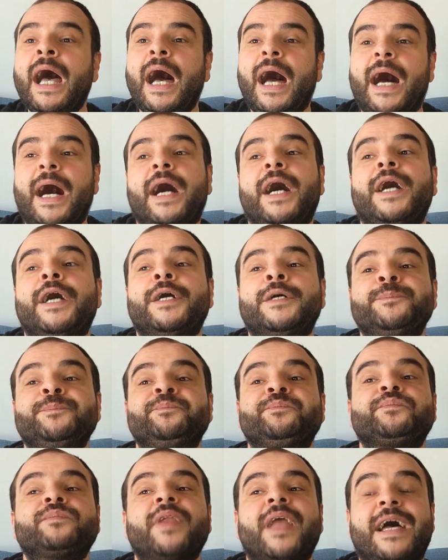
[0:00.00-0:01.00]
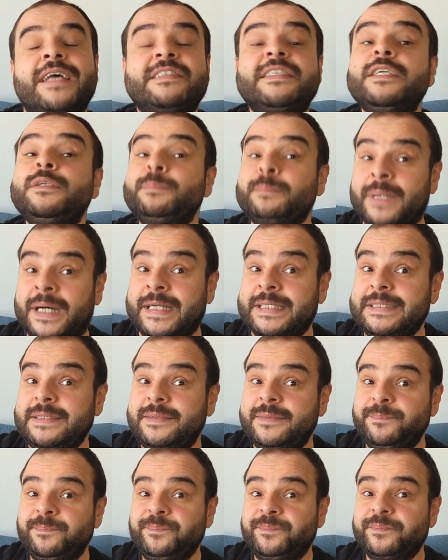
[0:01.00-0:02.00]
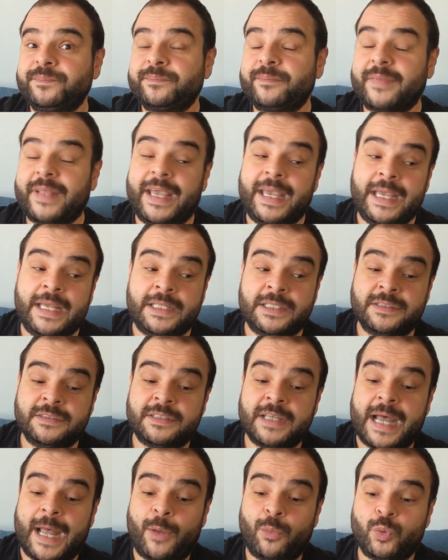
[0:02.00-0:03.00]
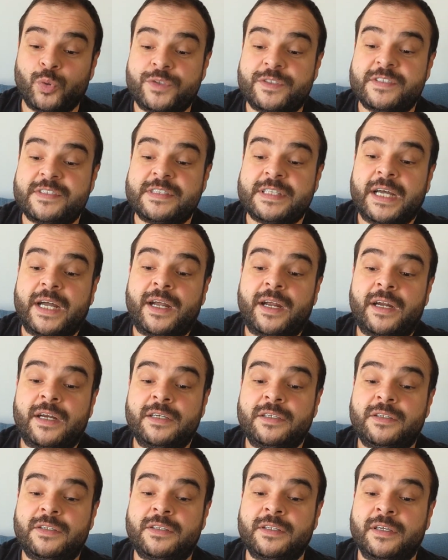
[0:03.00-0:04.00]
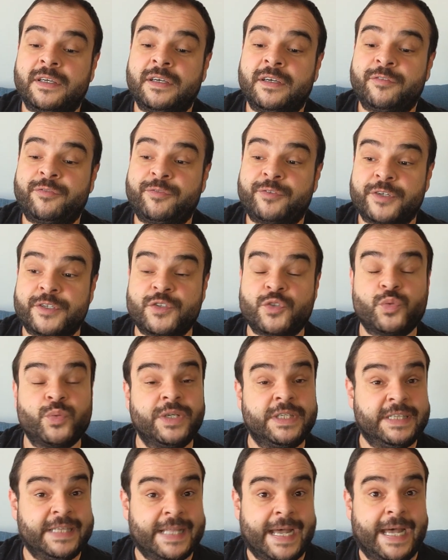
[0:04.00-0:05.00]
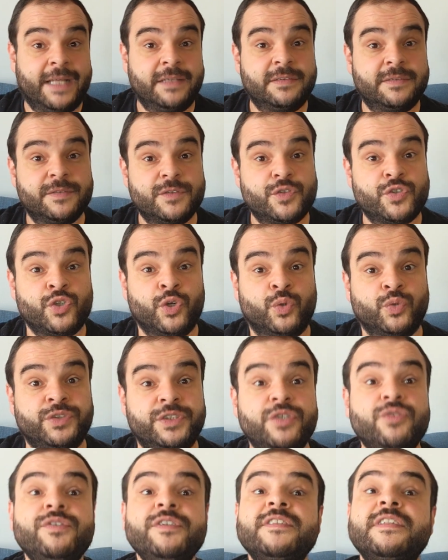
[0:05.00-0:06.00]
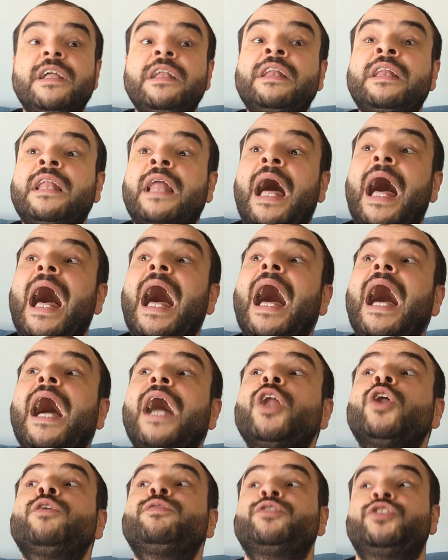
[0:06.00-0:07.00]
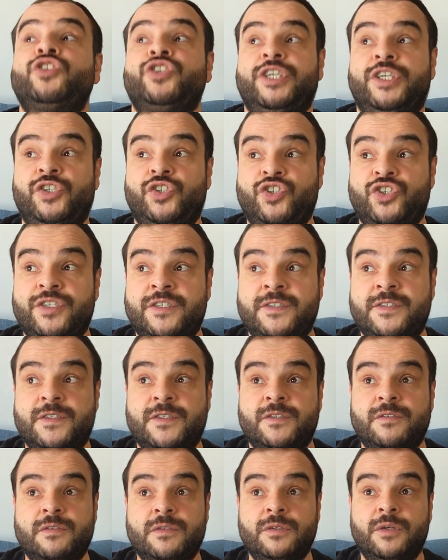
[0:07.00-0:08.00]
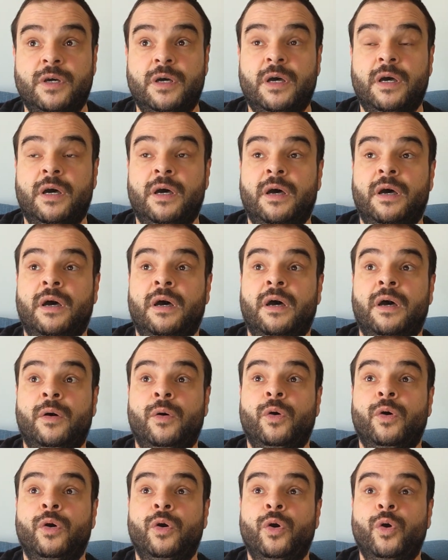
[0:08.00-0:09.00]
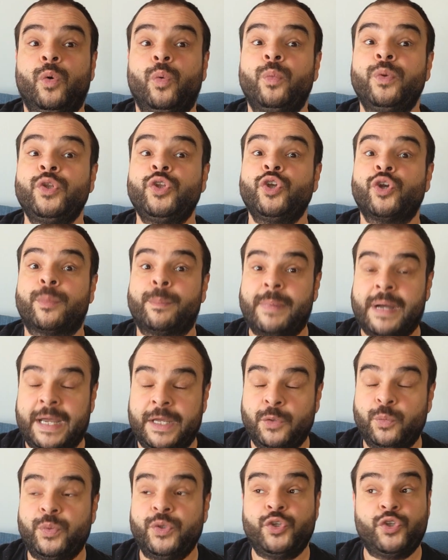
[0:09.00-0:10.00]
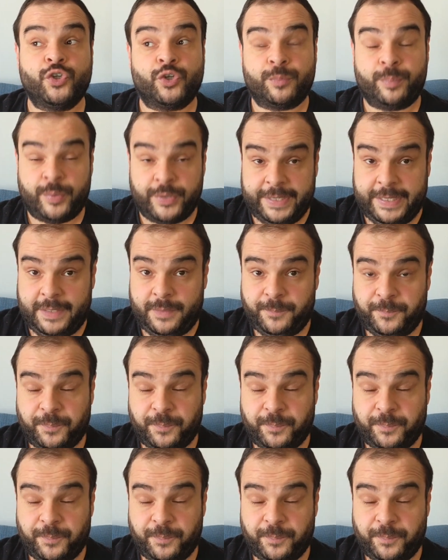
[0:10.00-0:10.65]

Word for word: Um, I said mind and I would start uh, first with that. So there is a lot of changes uh, with your mind, with your brain.